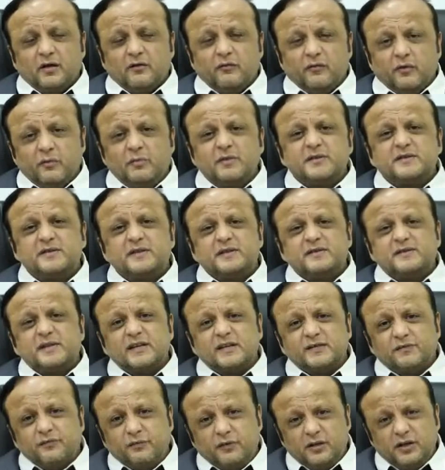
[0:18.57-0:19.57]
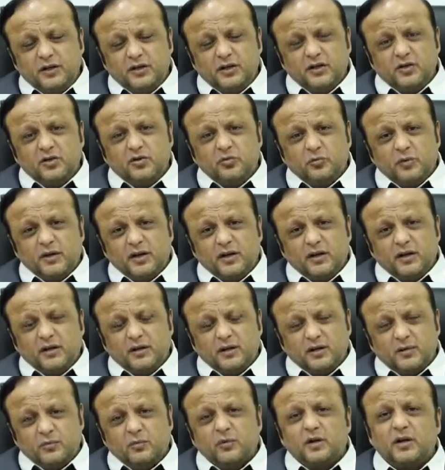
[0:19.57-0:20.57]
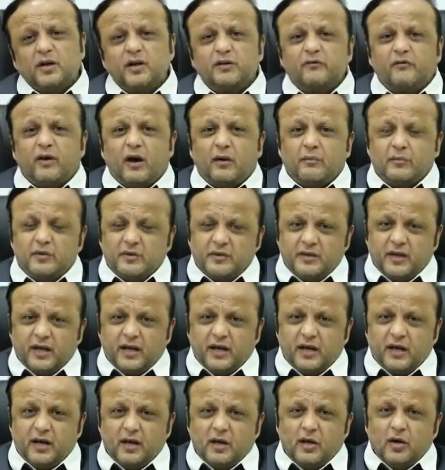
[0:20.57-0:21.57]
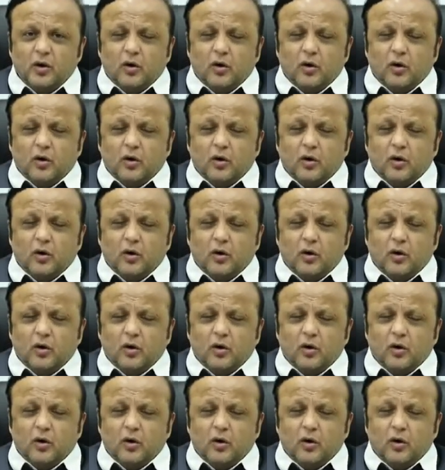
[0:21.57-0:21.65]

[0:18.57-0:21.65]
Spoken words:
We've been successfully doing the World Environment Day